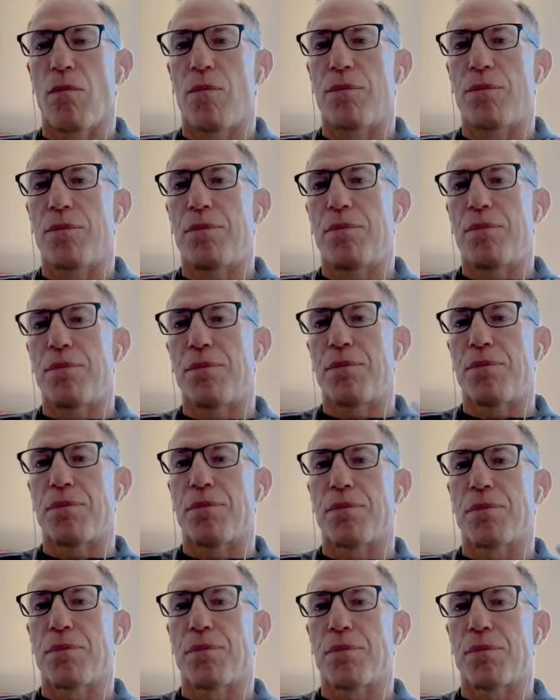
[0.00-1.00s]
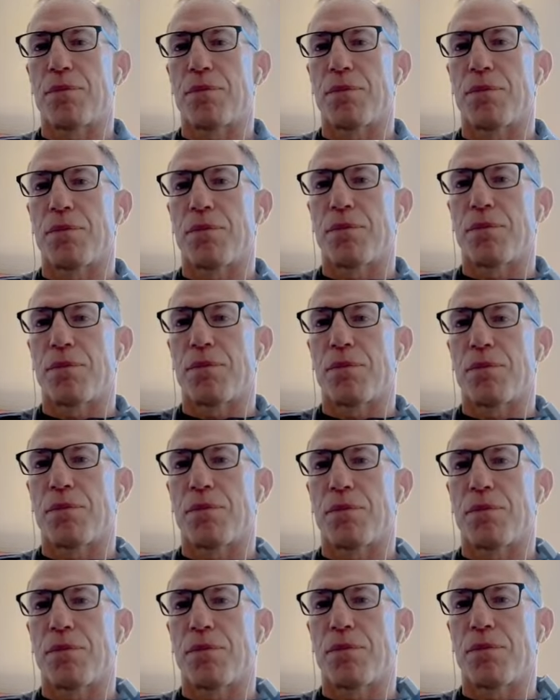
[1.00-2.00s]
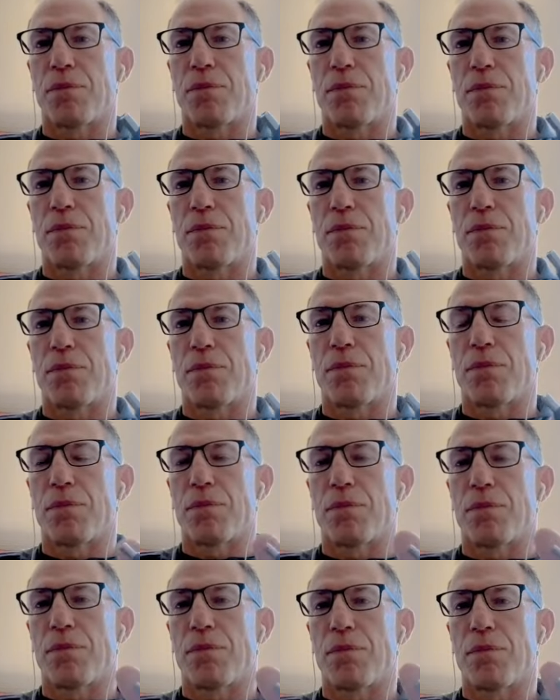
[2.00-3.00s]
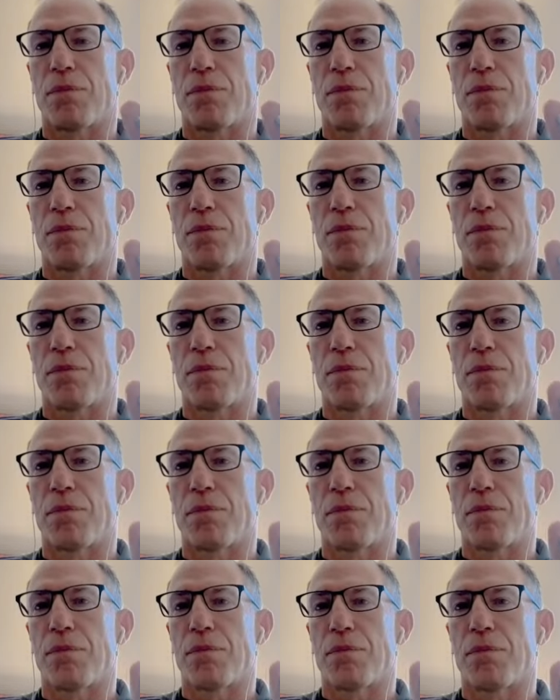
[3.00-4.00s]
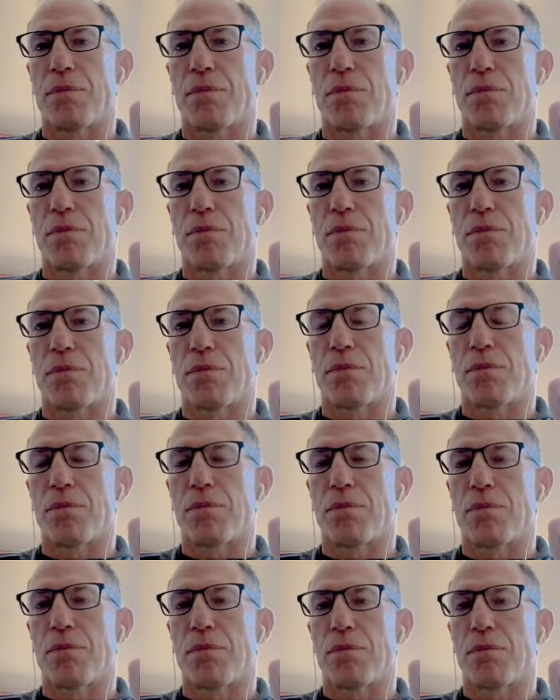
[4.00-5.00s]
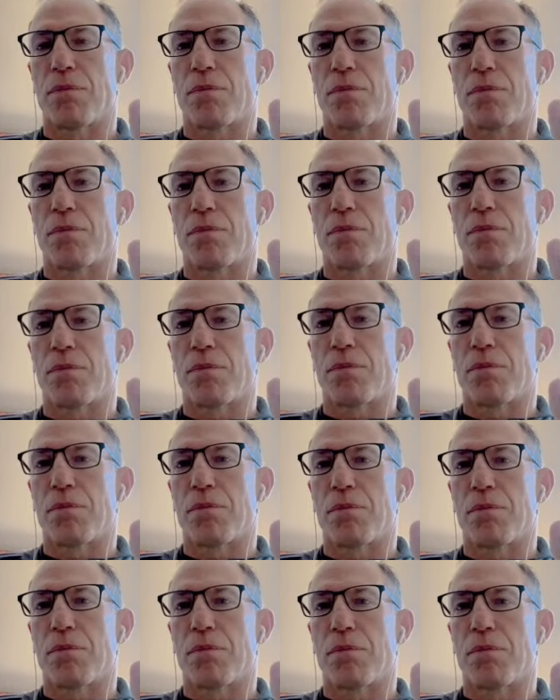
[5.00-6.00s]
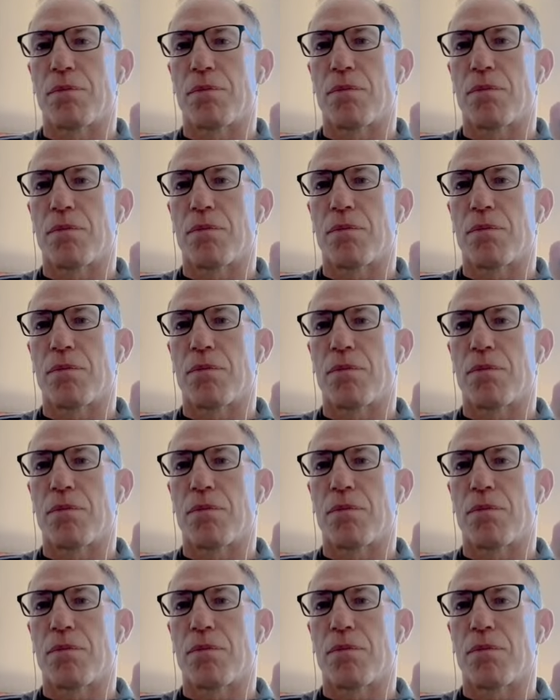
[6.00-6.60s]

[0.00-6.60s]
[no speech]